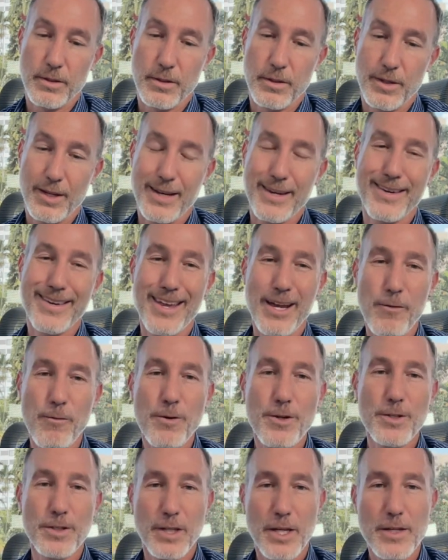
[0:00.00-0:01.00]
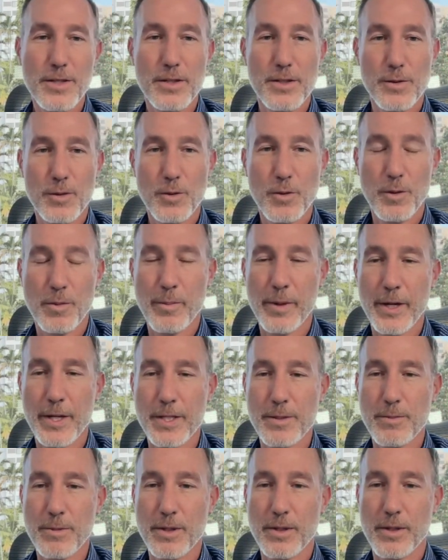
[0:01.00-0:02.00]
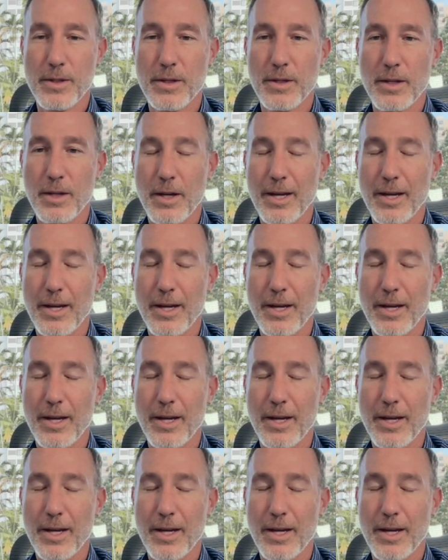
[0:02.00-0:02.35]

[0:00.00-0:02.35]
it never ceases to amaze me.